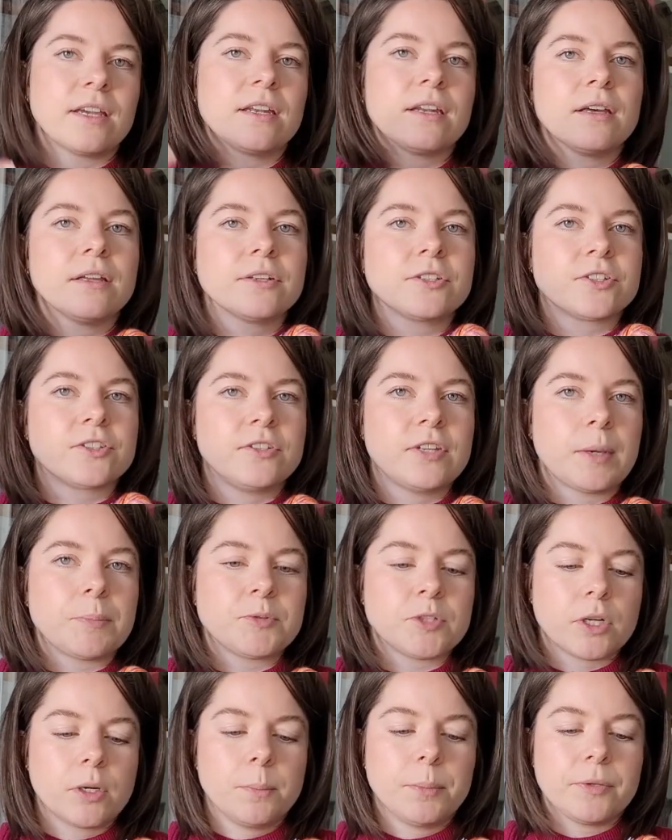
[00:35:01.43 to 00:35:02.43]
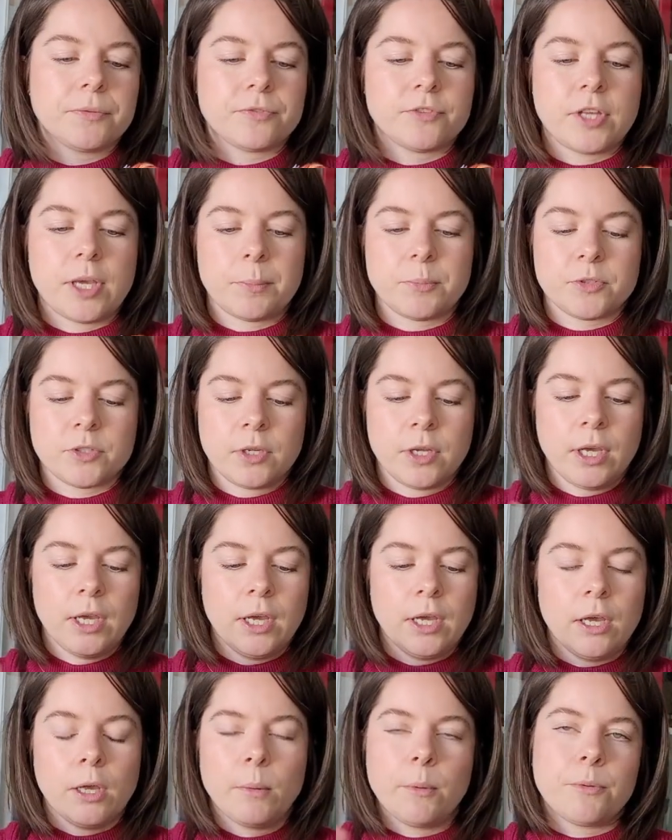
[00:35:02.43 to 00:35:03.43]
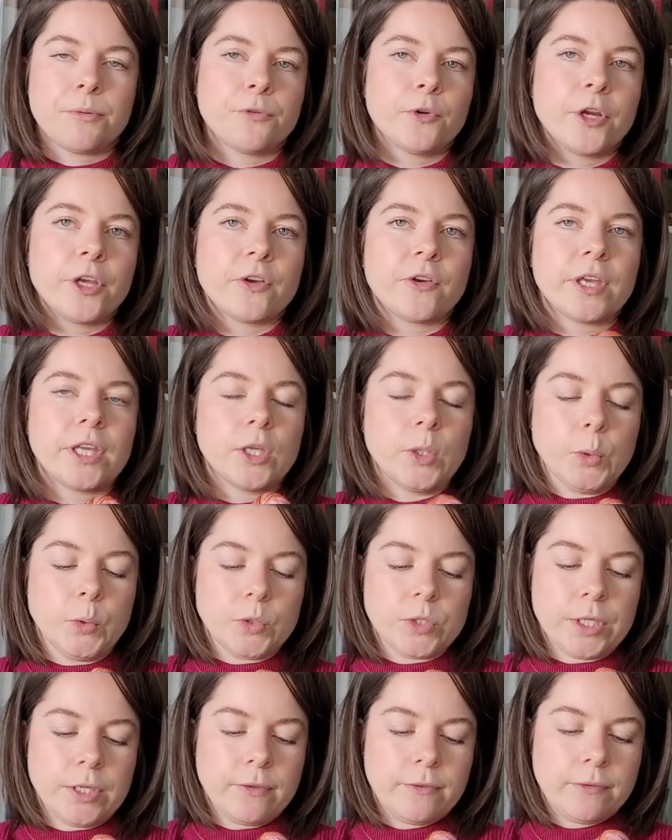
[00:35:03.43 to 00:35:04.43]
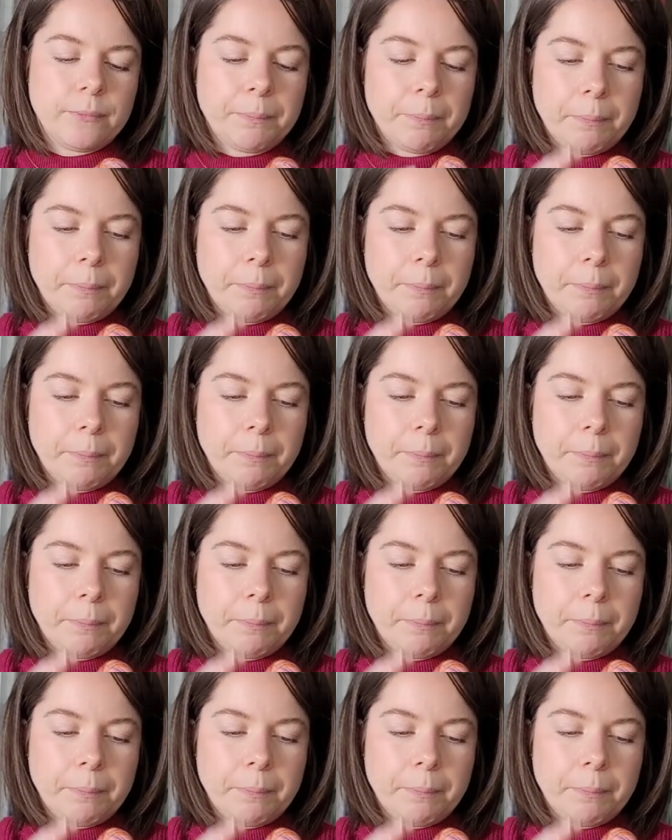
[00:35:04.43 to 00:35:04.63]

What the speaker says: another steps, a couple of steps before you can use it.